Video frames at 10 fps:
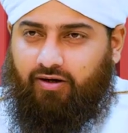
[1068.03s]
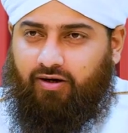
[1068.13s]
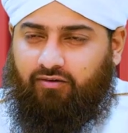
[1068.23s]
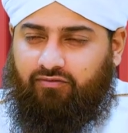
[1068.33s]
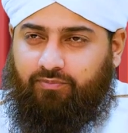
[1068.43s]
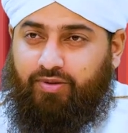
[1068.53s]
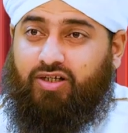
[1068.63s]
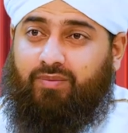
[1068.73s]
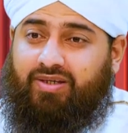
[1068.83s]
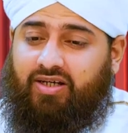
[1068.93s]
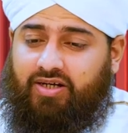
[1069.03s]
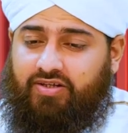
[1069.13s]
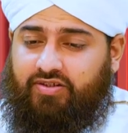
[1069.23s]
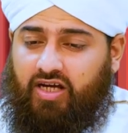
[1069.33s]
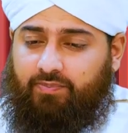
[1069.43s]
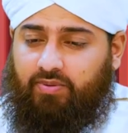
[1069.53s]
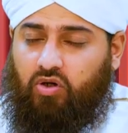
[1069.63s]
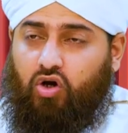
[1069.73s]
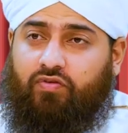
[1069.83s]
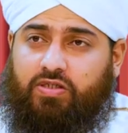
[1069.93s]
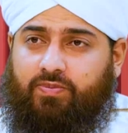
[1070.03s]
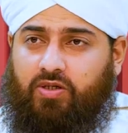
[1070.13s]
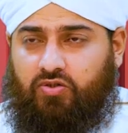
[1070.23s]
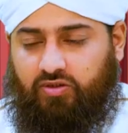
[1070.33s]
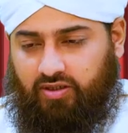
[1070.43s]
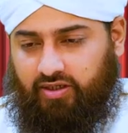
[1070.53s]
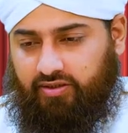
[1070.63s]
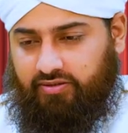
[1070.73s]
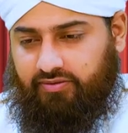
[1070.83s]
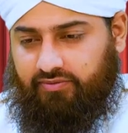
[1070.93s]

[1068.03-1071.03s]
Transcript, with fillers: of becoming a disciple of a spiritual guide.